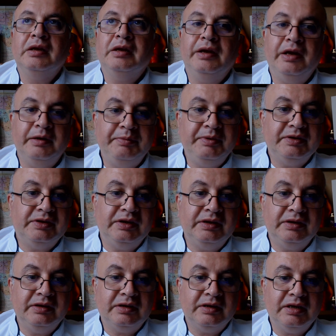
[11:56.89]

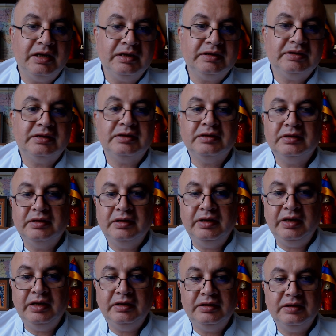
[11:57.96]
RBC casts,
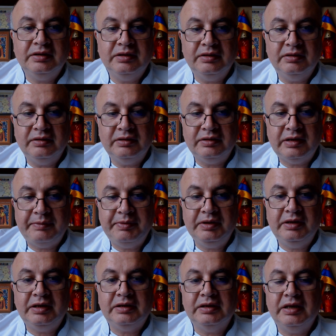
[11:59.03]
and rapid
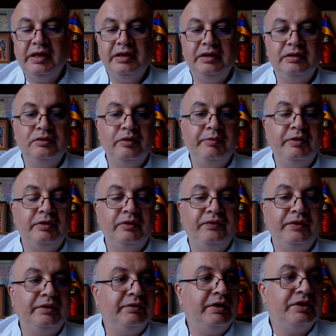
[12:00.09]
decline in glomerular
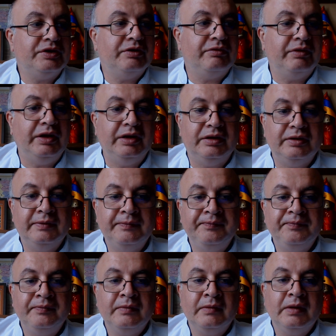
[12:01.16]
filtration rate,
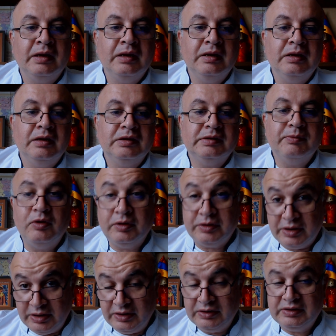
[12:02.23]
small
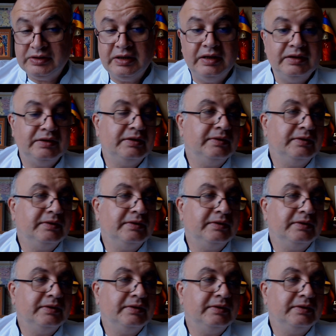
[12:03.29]
kidney size.